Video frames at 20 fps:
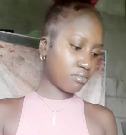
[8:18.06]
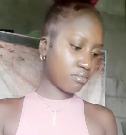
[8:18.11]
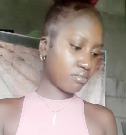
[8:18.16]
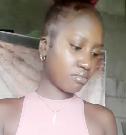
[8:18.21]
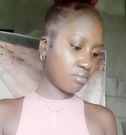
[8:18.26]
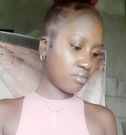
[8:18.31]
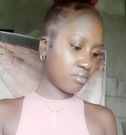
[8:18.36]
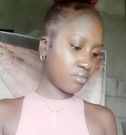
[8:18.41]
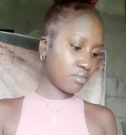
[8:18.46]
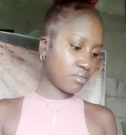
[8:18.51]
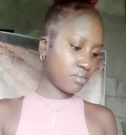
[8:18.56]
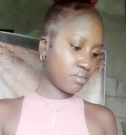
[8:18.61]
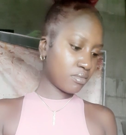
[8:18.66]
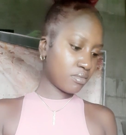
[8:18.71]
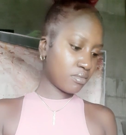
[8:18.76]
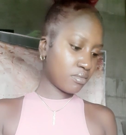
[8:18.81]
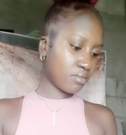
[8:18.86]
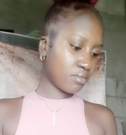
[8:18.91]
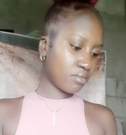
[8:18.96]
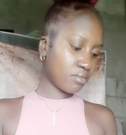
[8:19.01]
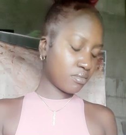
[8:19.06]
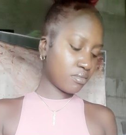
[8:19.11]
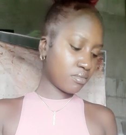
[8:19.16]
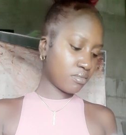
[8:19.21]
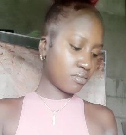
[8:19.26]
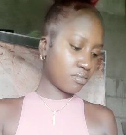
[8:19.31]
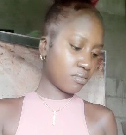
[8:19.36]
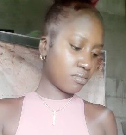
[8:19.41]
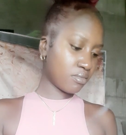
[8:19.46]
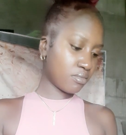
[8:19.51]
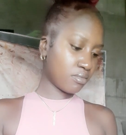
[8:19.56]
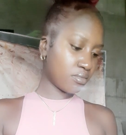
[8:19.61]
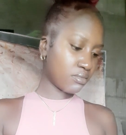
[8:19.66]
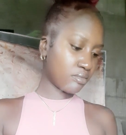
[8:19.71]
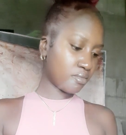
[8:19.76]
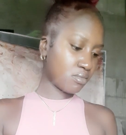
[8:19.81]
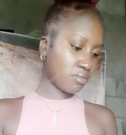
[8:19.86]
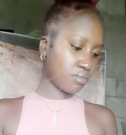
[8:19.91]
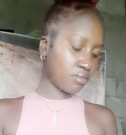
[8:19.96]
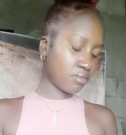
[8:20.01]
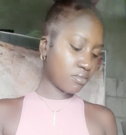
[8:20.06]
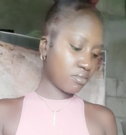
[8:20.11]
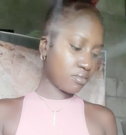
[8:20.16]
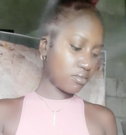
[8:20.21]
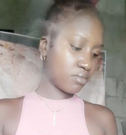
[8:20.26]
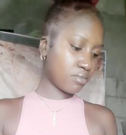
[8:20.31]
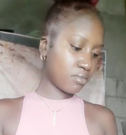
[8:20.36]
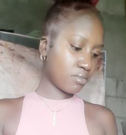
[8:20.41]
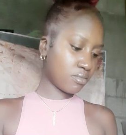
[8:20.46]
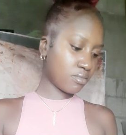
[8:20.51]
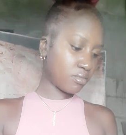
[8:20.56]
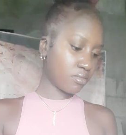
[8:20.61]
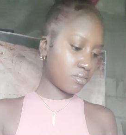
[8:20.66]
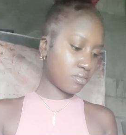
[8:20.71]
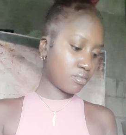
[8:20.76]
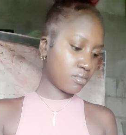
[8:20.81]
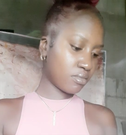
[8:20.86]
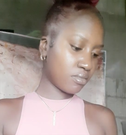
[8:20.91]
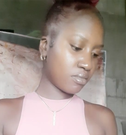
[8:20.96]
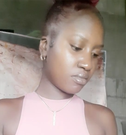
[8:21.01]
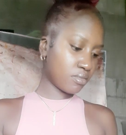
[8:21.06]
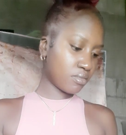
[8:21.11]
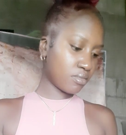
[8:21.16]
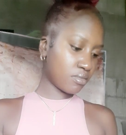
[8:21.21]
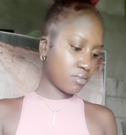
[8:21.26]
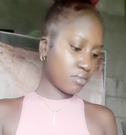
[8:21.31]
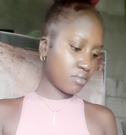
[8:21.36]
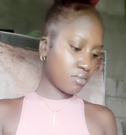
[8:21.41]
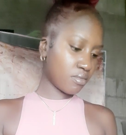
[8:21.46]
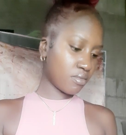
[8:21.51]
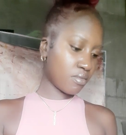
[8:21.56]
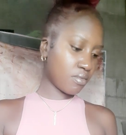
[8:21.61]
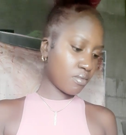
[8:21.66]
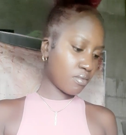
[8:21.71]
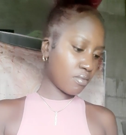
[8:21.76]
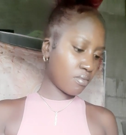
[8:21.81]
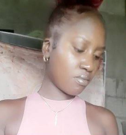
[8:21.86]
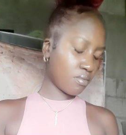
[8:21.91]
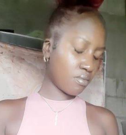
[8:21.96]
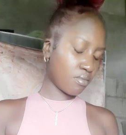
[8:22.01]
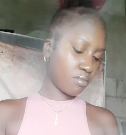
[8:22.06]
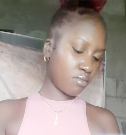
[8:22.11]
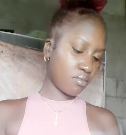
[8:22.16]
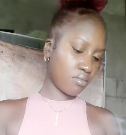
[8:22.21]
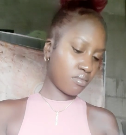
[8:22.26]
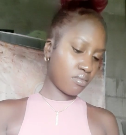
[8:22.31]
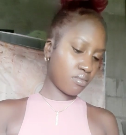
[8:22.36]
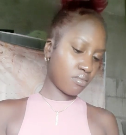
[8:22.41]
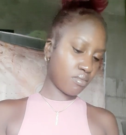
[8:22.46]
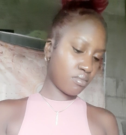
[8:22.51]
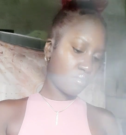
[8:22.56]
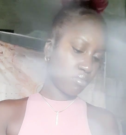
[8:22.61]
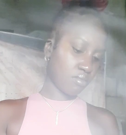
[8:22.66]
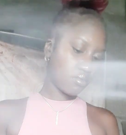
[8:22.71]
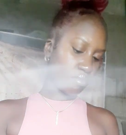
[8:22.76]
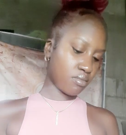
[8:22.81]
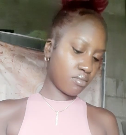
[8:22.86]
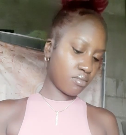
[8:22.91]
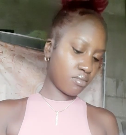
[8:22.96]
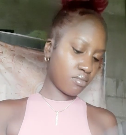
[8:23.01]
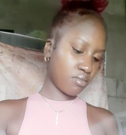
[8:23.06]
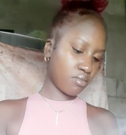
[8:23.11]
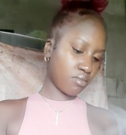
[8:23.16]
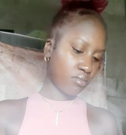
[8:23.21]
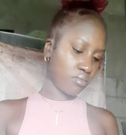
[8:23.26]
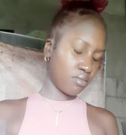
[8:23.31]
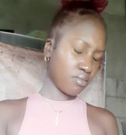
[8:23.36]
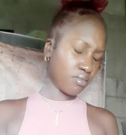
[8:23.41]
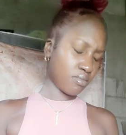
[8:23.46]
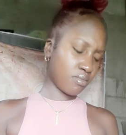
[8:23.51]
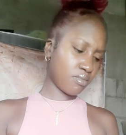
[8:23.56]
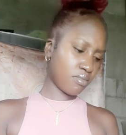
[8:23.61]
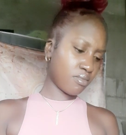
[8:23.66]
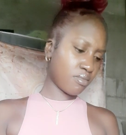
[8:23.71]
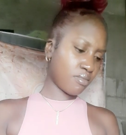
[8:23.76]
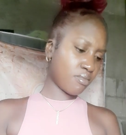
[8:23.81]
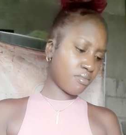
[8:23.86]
No one is speaking in this clip.